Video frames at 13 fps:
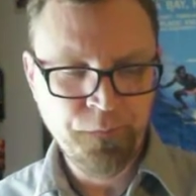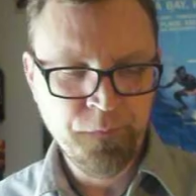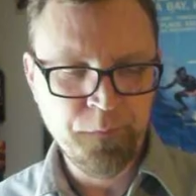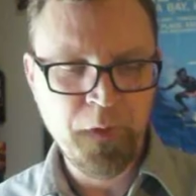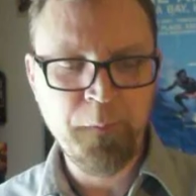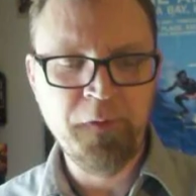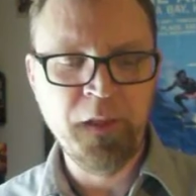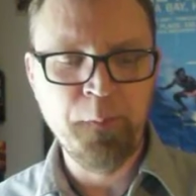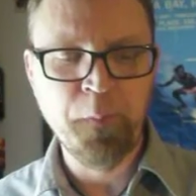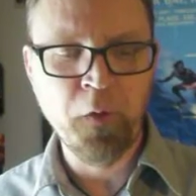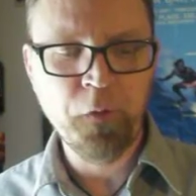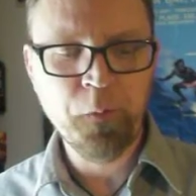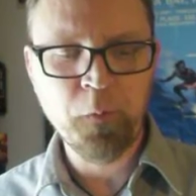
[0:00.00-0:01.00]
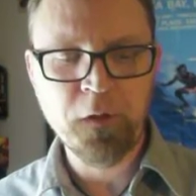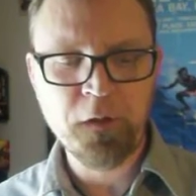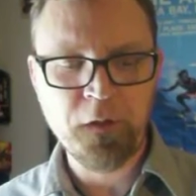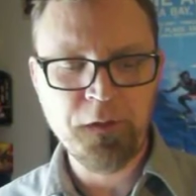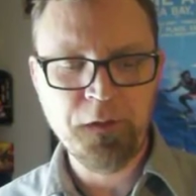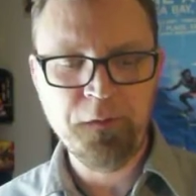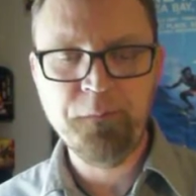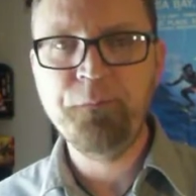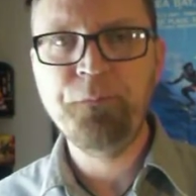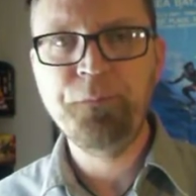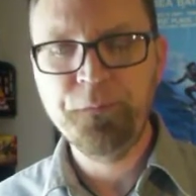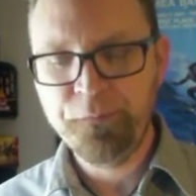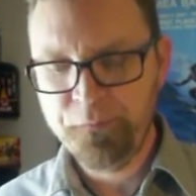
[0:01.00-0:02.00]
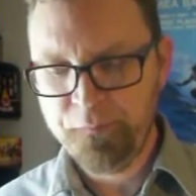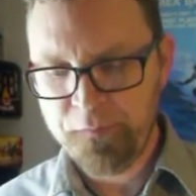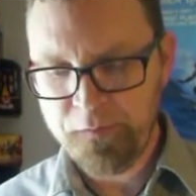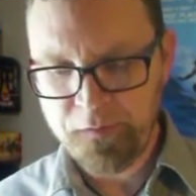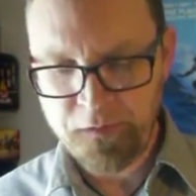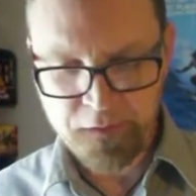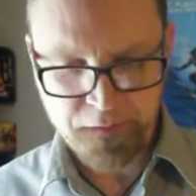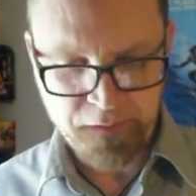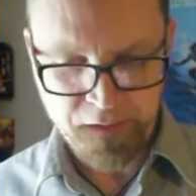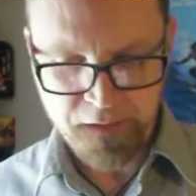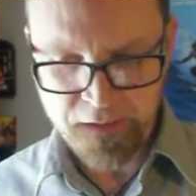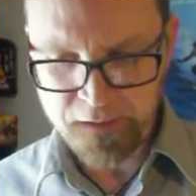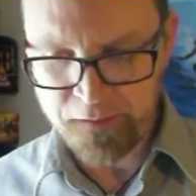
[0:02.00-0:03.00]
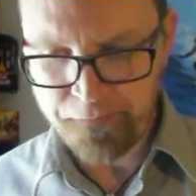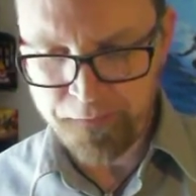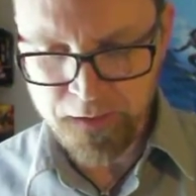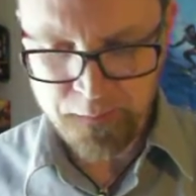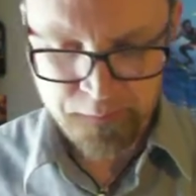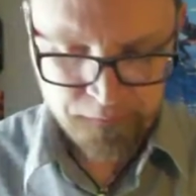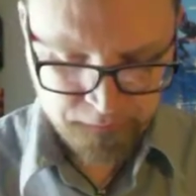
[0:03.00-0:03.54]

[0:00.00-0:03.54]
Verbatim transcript: Maybe they both work on it, on the uh,